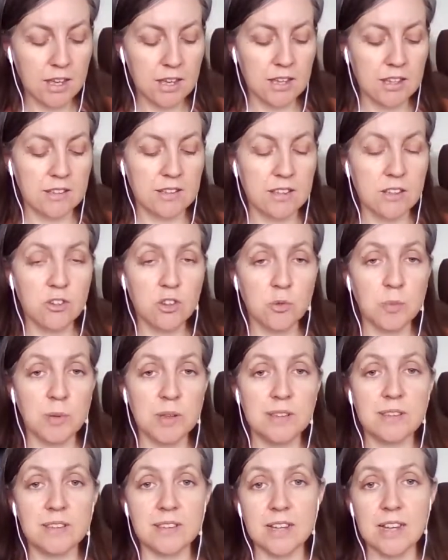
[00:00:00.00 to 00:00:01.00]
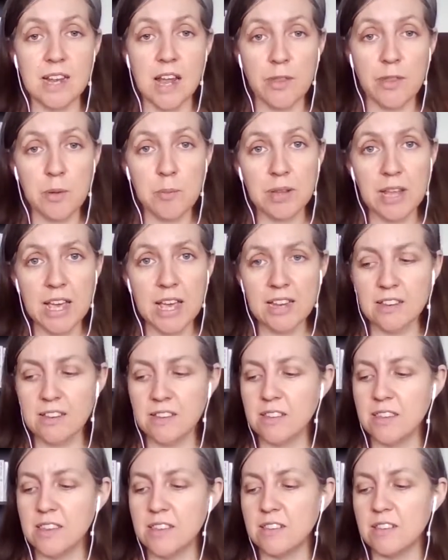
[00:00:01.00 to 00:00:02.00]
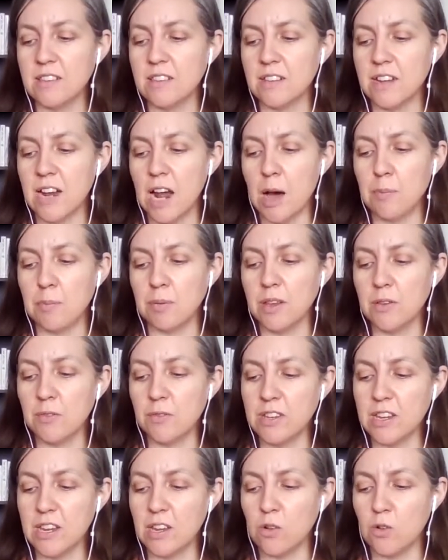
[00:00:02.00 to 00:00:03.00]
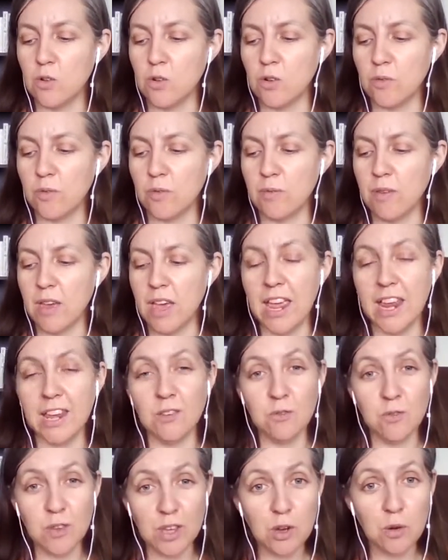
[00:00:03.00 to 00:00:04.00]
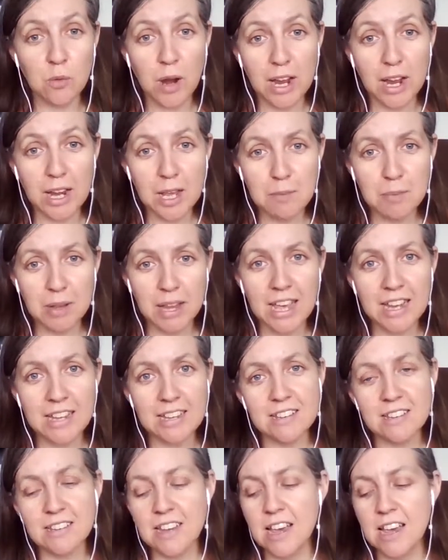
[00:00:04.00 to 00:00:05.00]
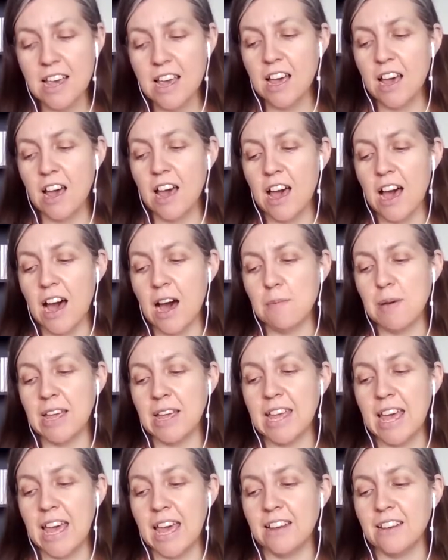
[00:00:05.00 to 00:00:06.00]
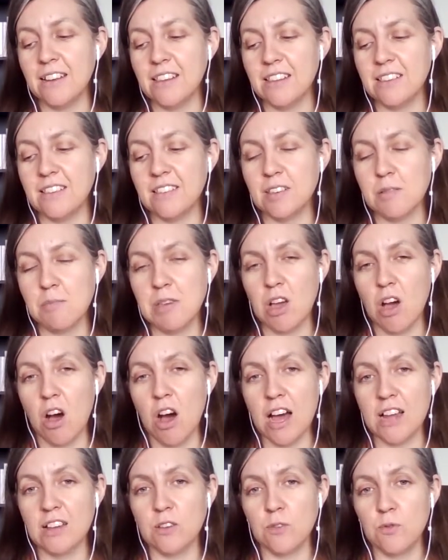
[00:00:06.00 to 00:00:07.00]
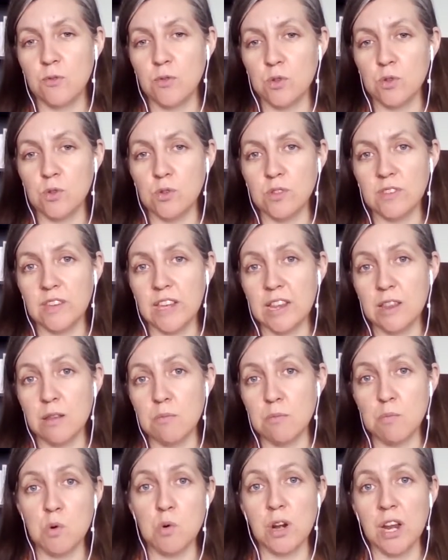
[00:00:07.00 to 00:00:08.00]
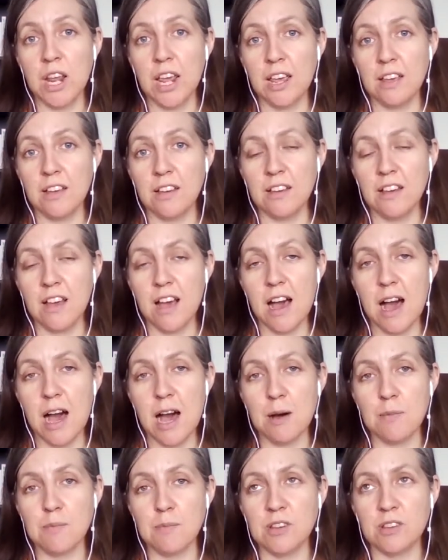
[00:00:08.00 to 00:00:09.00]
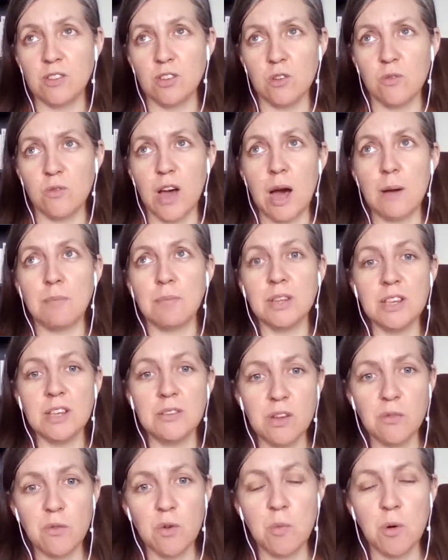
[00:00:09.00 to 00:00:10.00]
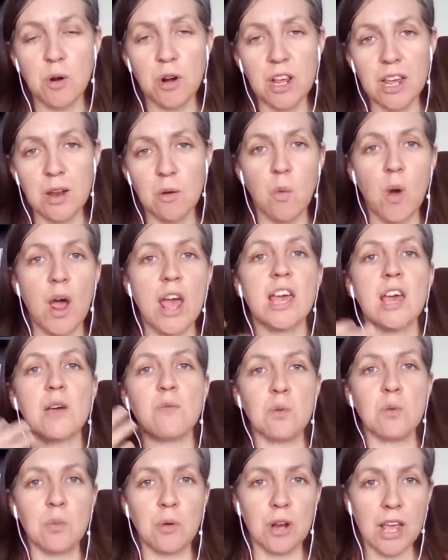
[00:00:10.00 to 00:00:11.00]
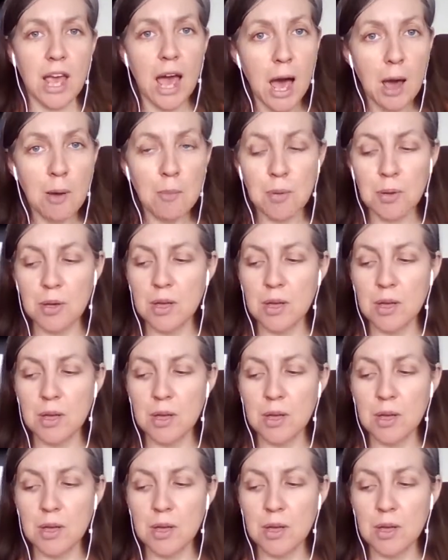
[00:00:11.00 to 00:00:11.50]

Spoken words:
Citrus Bliss is another blend. This is an uplifting or invigorating blend. Again, this is something I diffuse in the morning to sort of uplift everybody and wake everybody up.